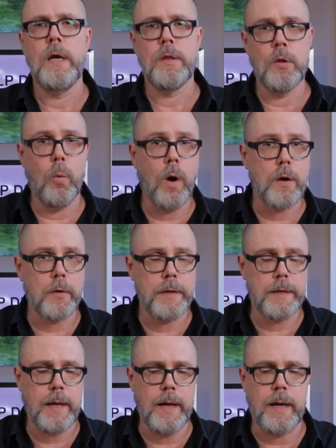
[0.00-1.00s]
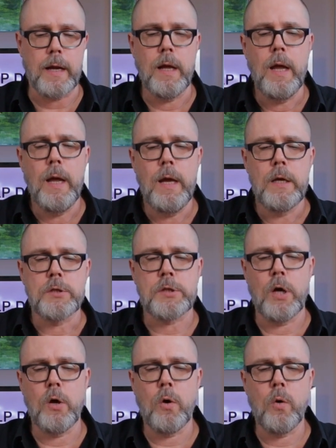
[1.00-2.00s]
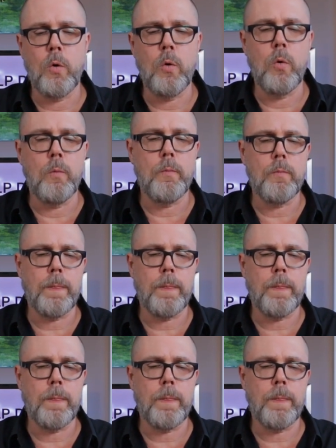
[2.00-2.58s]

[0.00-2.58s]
the water intake. So